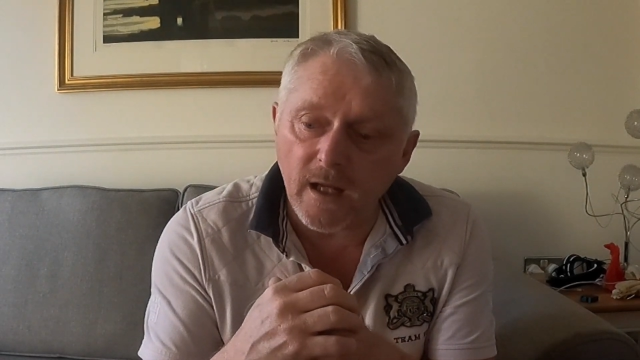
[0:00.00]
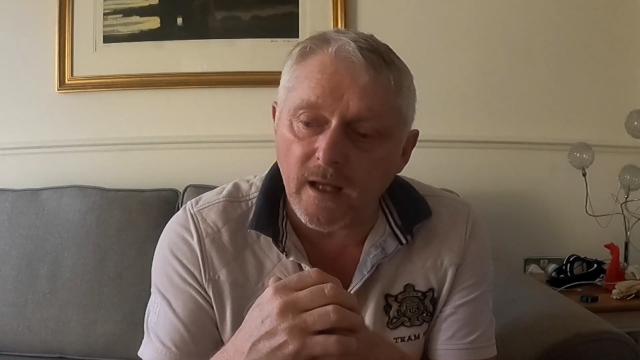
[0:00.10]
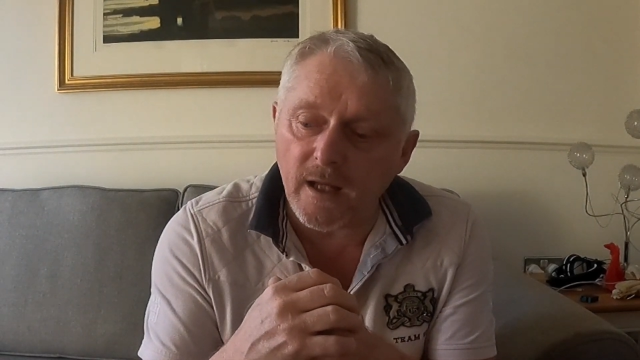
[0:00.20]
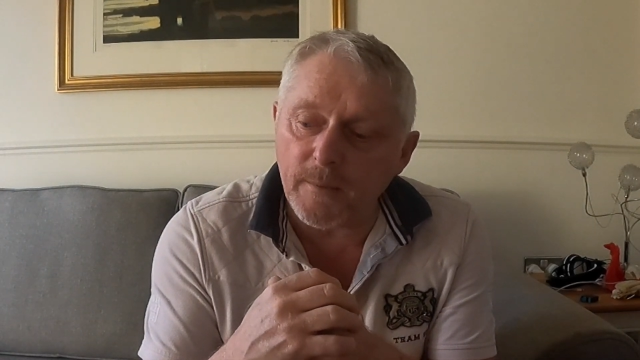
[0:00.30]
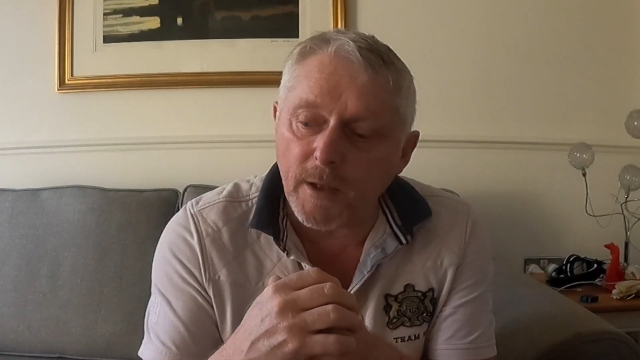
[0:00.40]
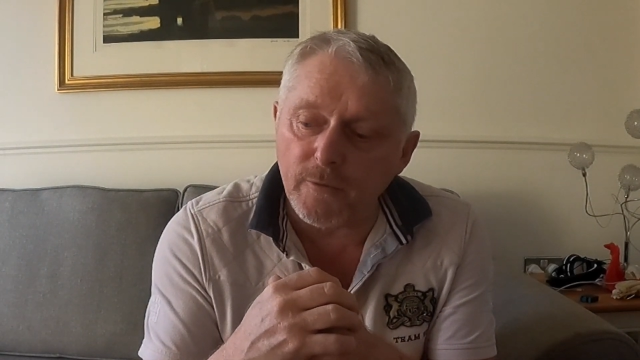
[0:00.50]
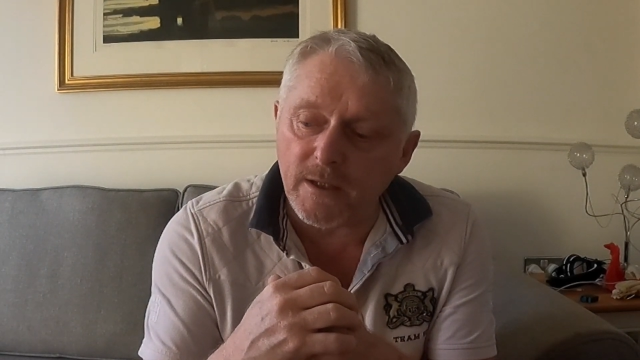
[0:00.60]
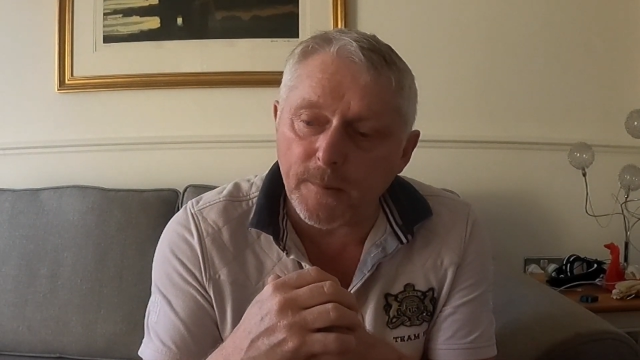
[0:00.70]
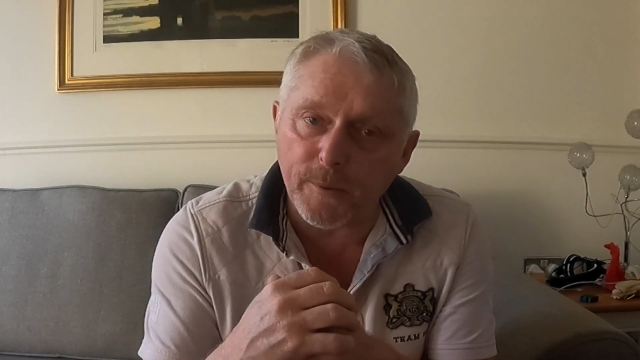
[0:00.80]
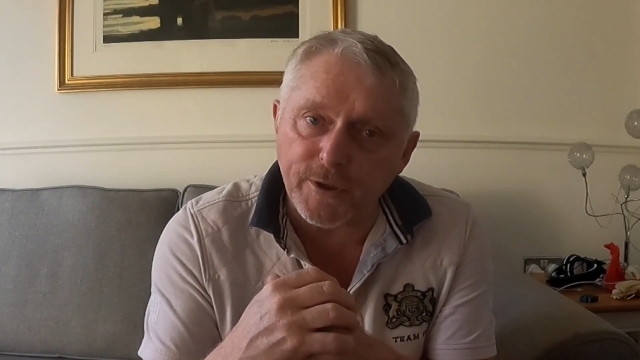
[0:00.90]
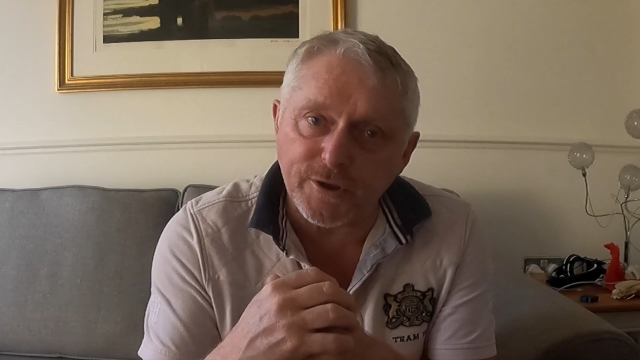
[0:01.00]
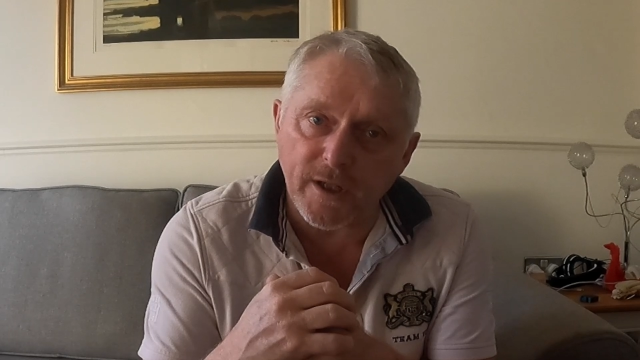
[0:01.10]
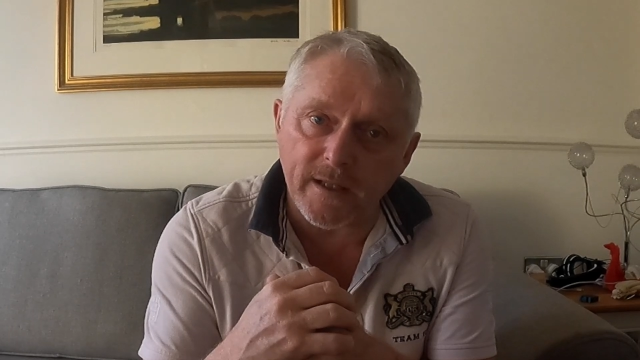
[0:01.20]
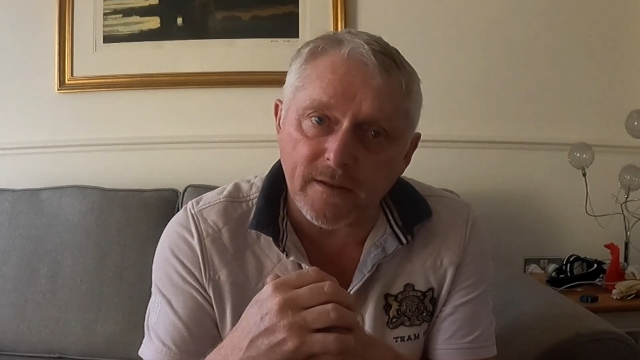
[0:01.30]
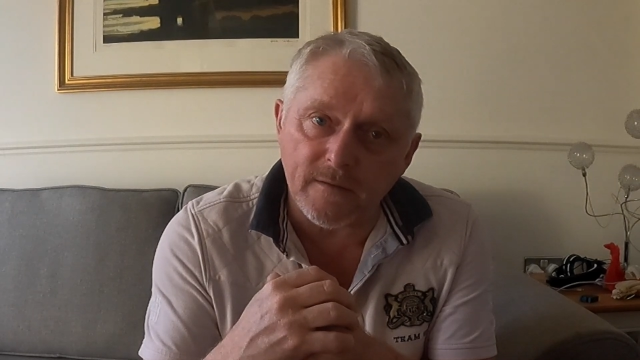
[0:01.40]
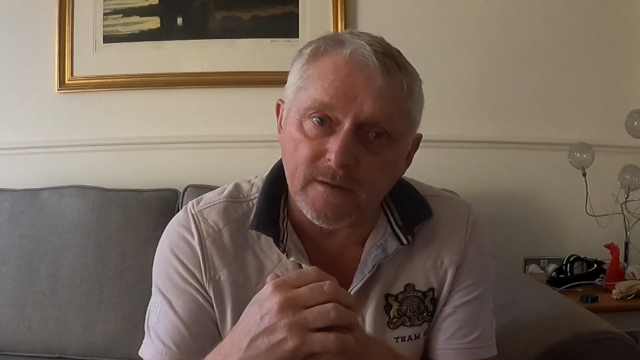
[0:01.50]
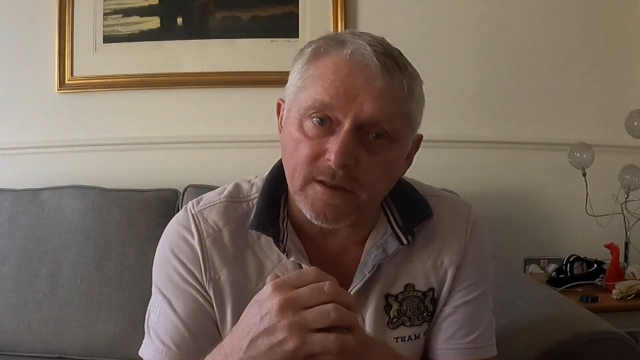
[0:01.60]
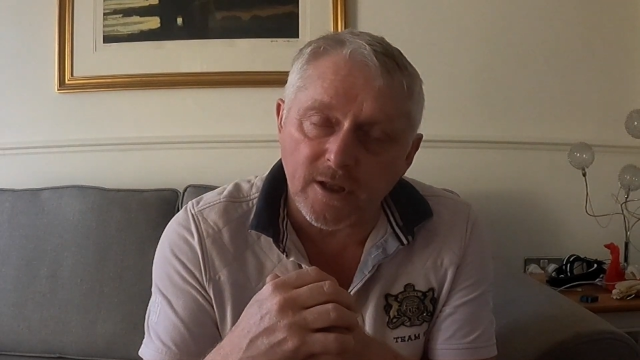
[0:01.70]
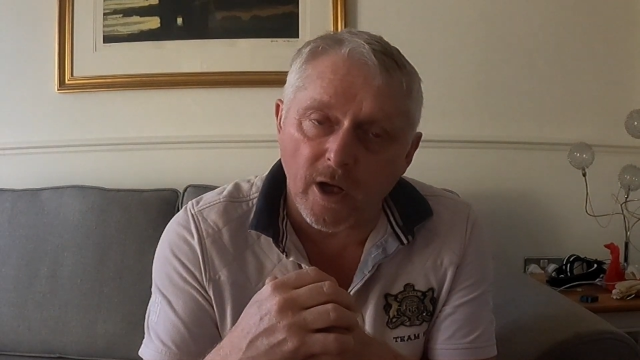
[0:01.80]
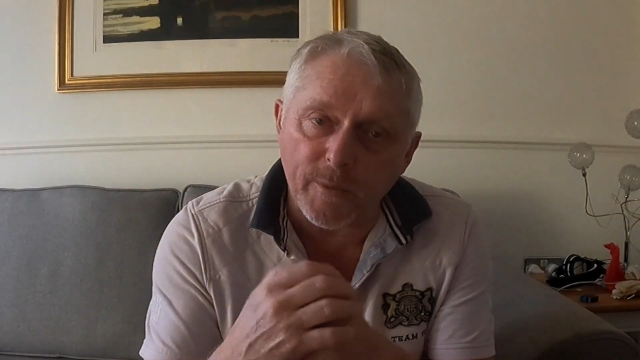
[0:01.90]
I really appreciate the
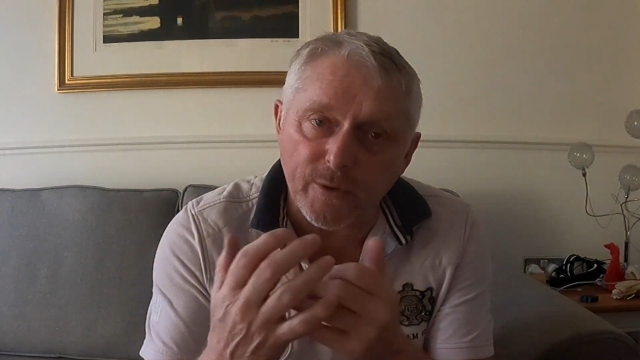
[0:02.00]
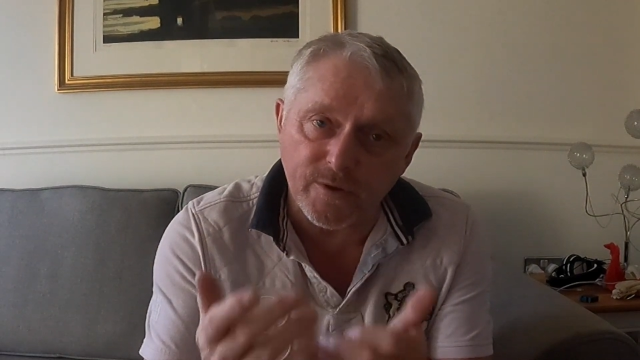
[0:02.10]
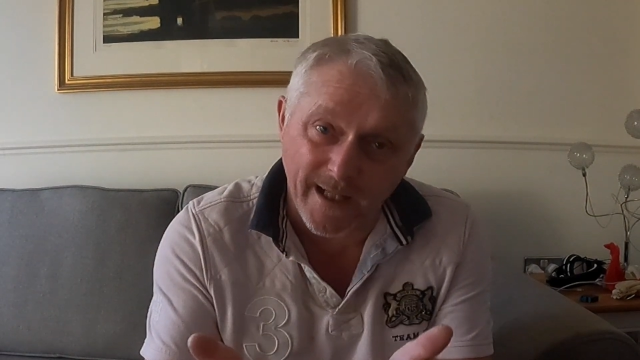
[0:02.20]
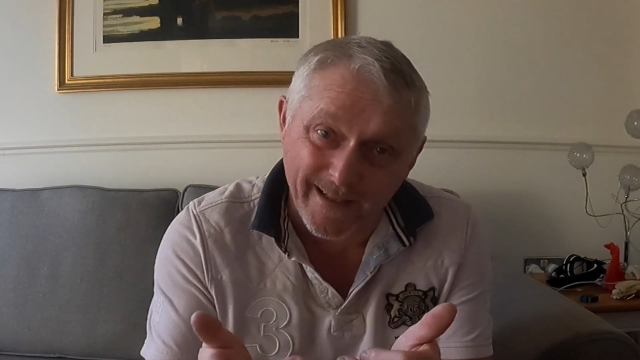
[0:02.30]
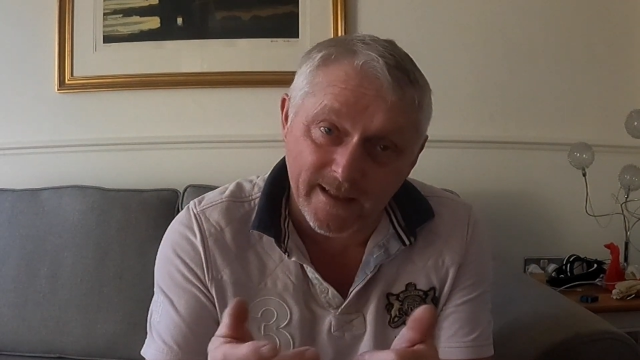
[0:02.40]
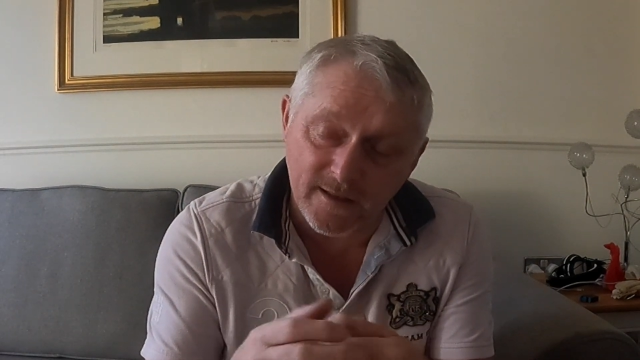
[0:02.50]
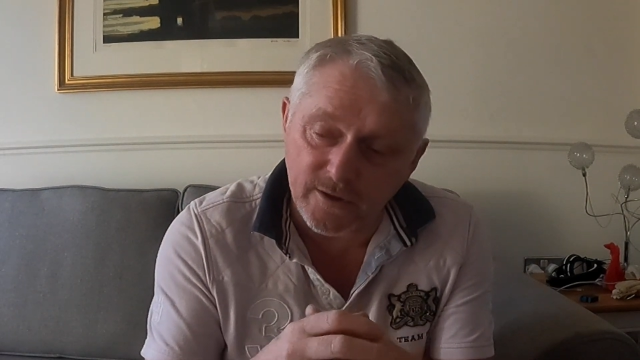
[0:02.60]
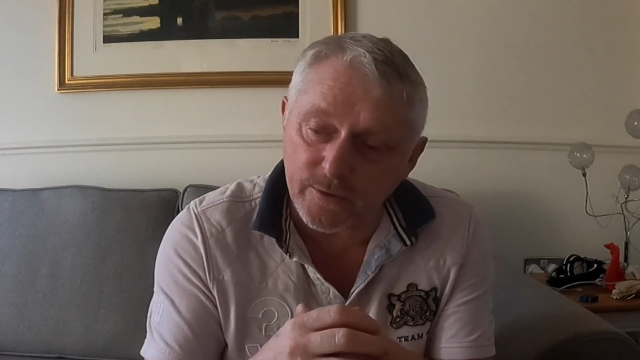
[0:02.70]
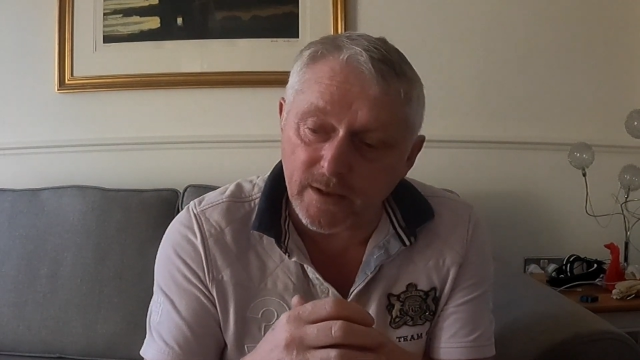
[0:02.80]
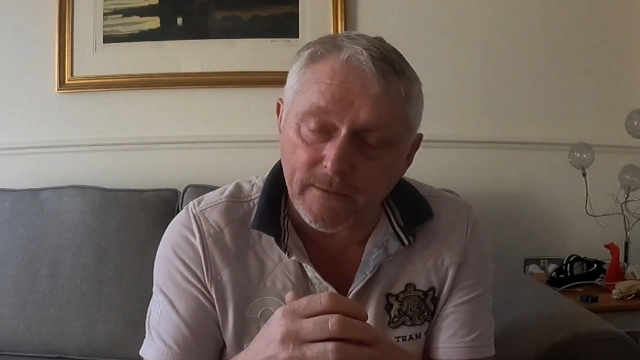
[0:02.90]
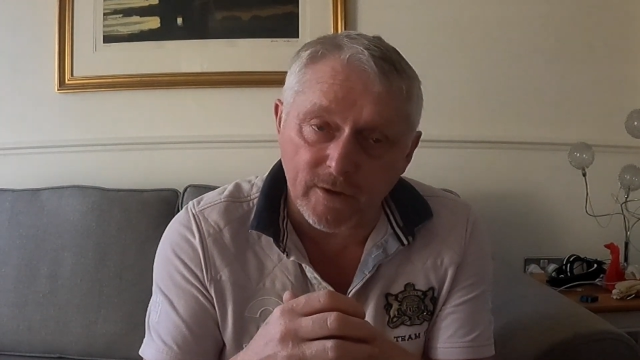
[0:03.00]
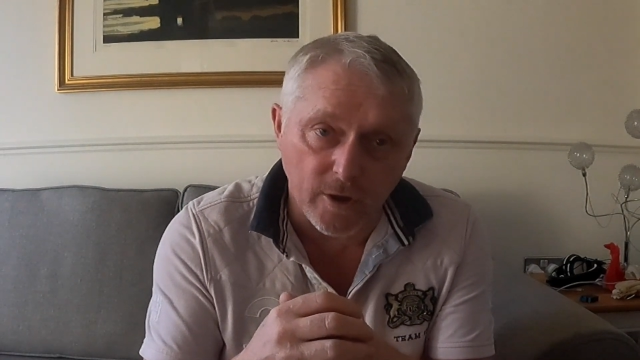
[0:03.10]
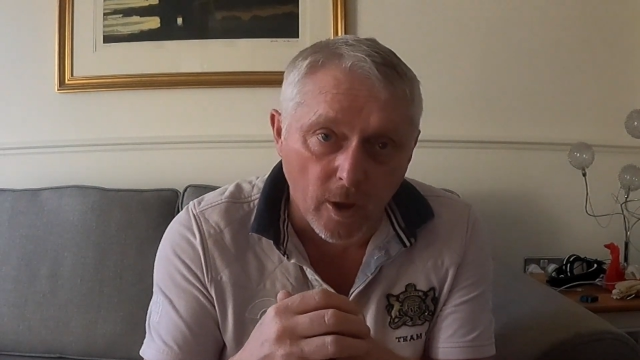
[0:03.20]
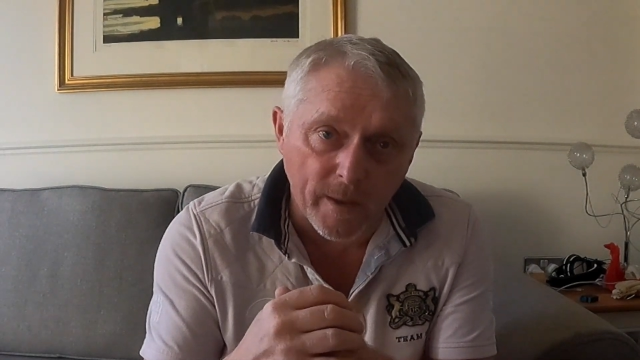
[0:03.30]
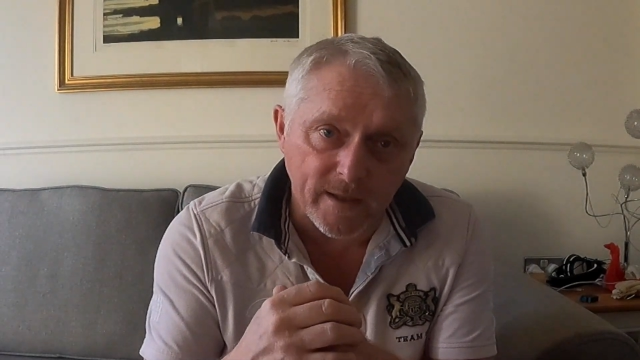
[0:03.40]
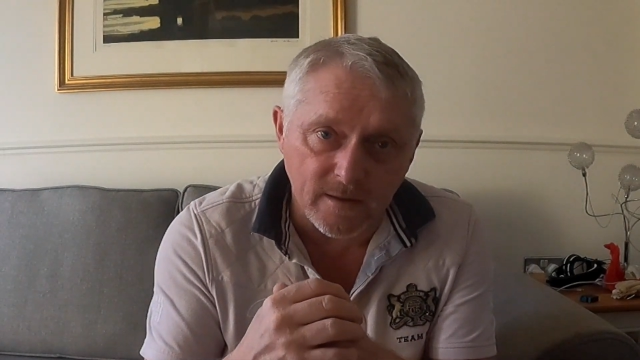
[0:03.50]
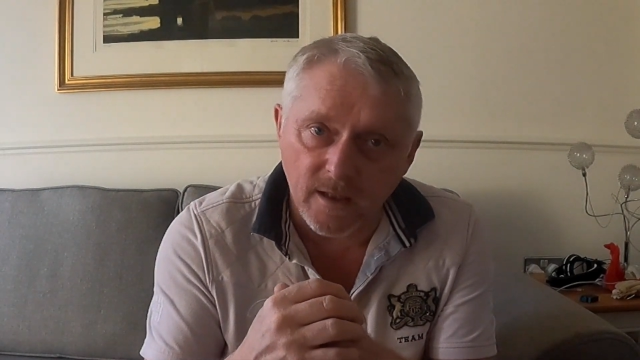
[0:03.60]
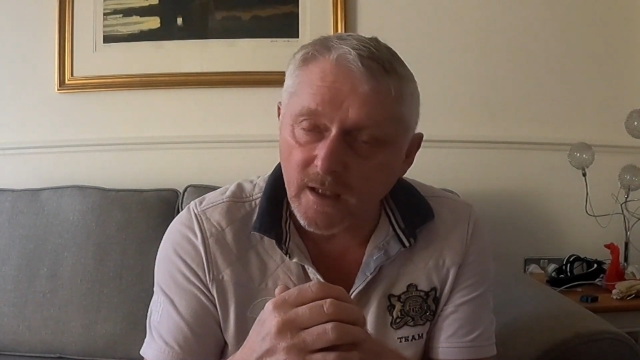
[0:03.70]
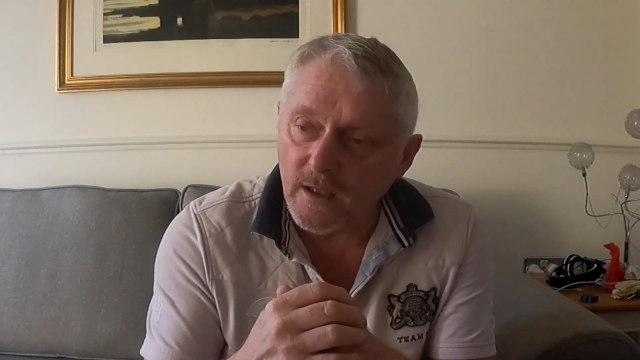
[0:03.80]
time you take to leave a comment,